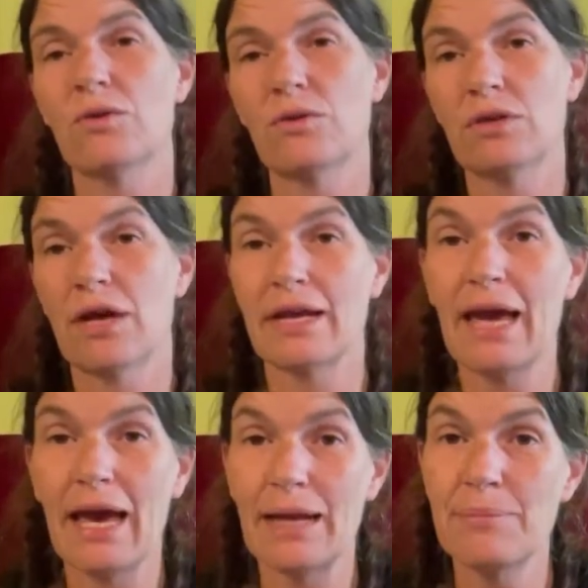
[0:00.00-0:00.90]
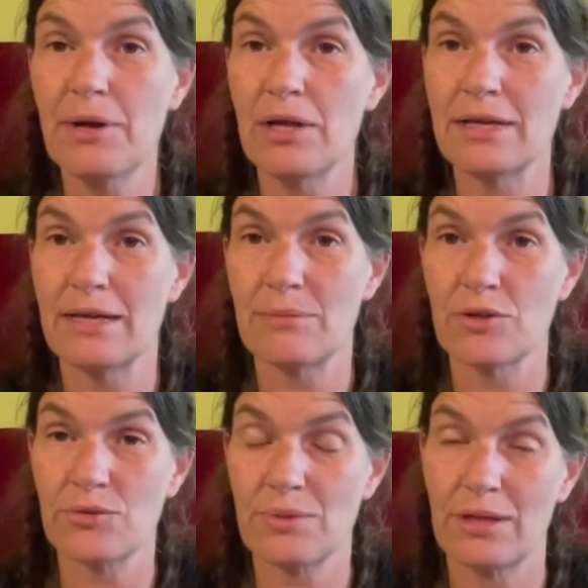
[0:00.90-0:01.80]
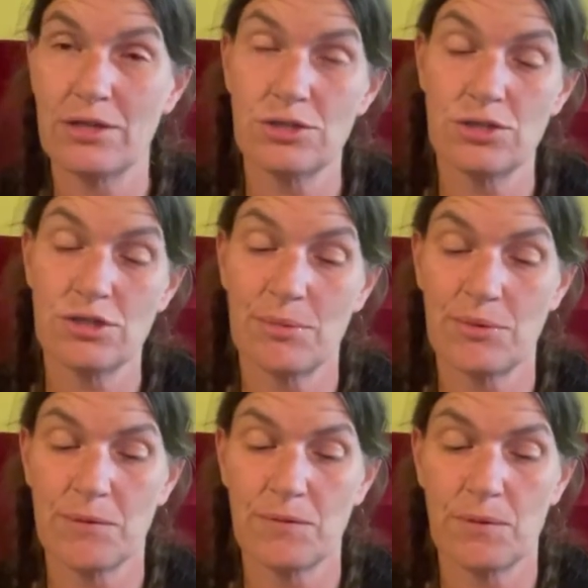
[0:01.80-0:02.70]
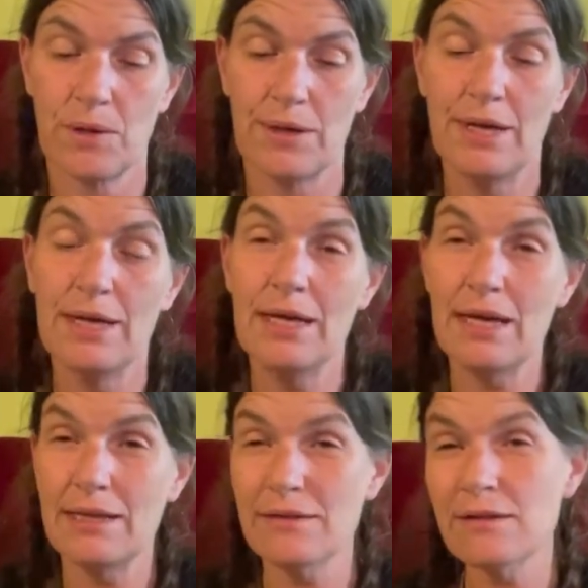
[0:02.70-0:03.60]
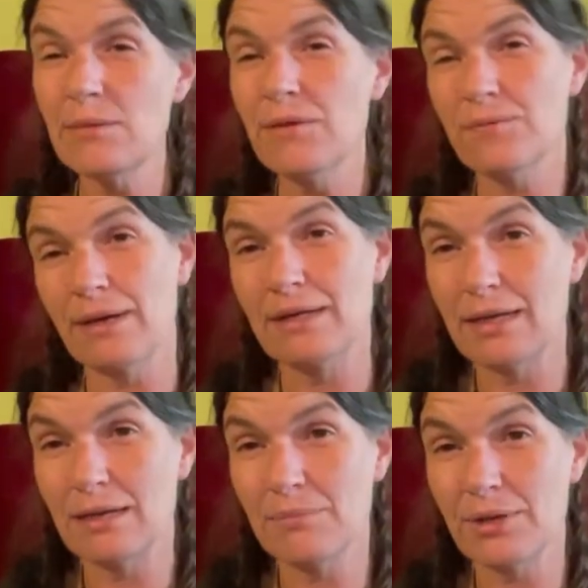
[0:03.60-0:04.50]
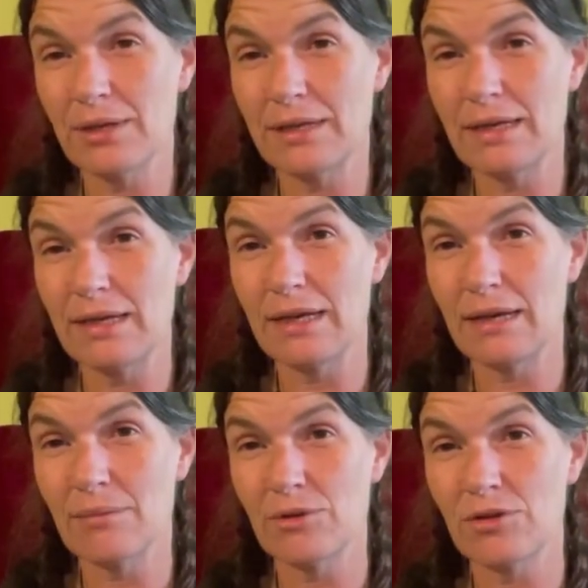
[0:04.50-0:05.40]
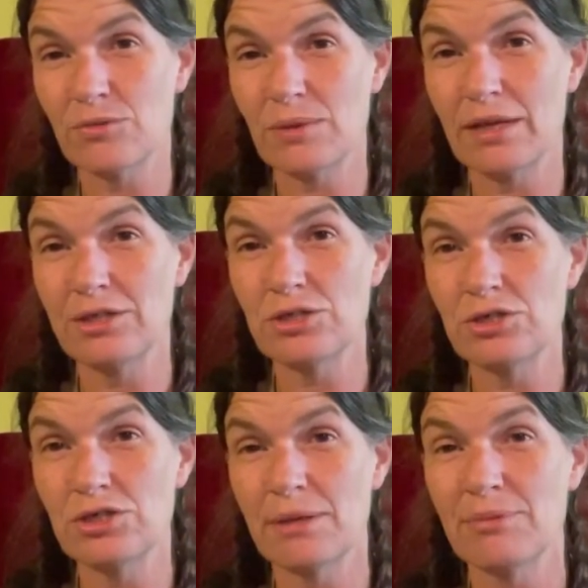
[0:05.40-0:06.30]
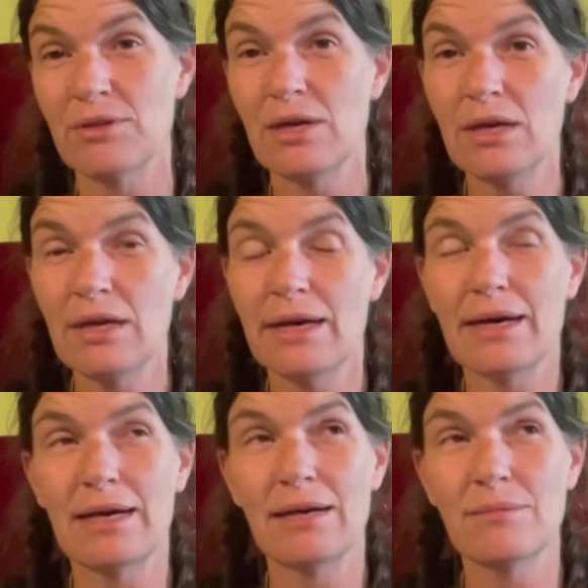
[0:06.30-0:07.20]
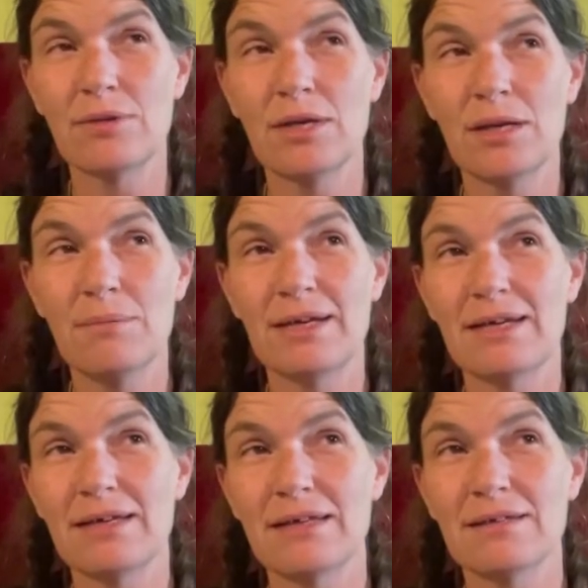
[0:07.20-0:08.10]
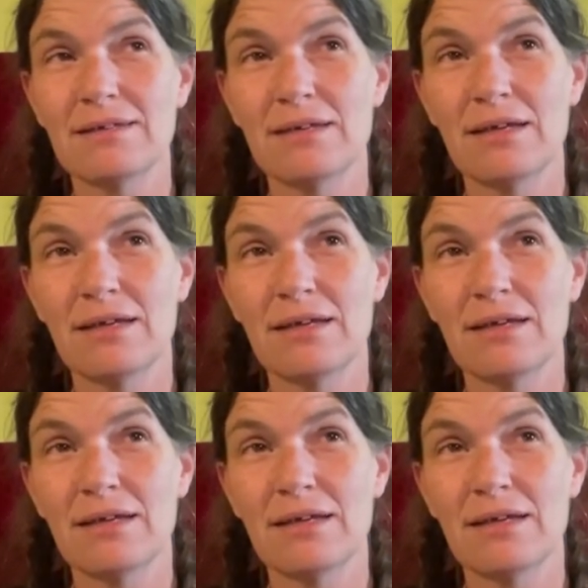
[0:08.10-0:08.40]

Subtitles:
not had polyamorous relationships before. And this can be frightening in polyamorous relationships because